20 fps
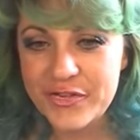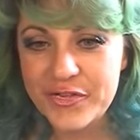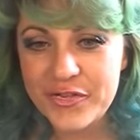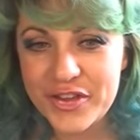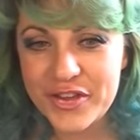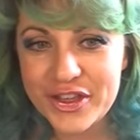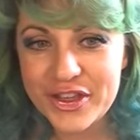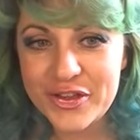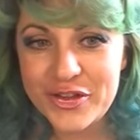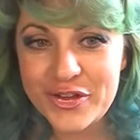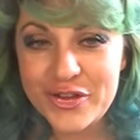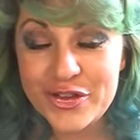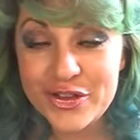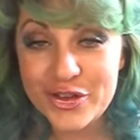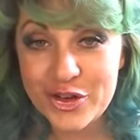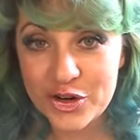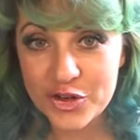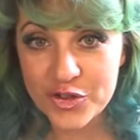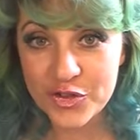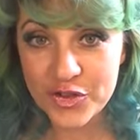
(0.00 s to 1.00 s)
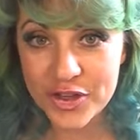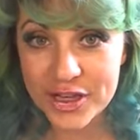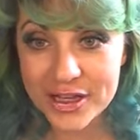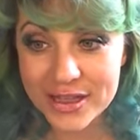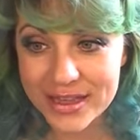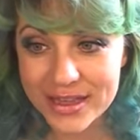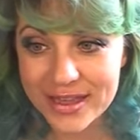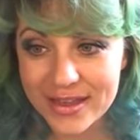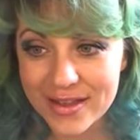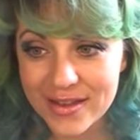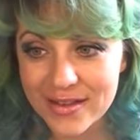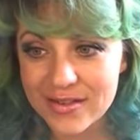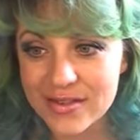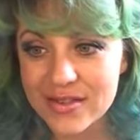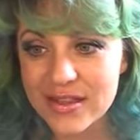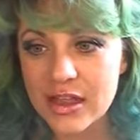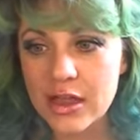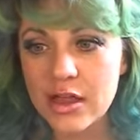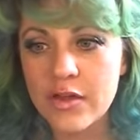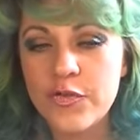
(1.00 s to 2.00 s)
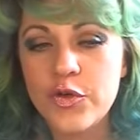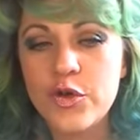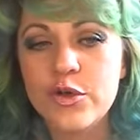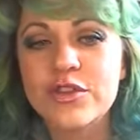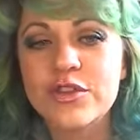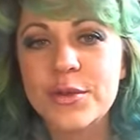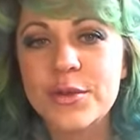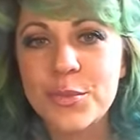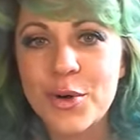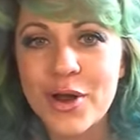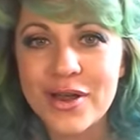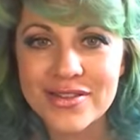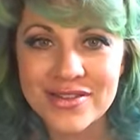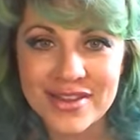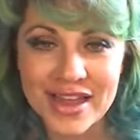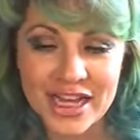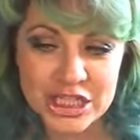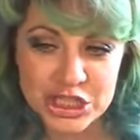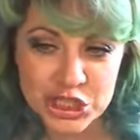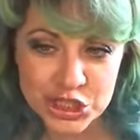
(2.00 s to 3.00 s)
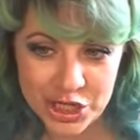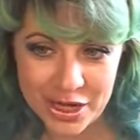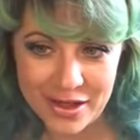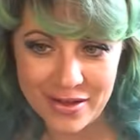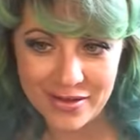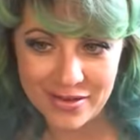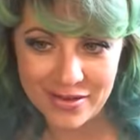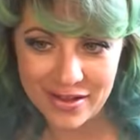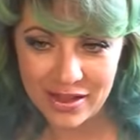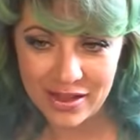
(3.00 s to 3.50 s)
Feel your feelings. If you suppress that shit,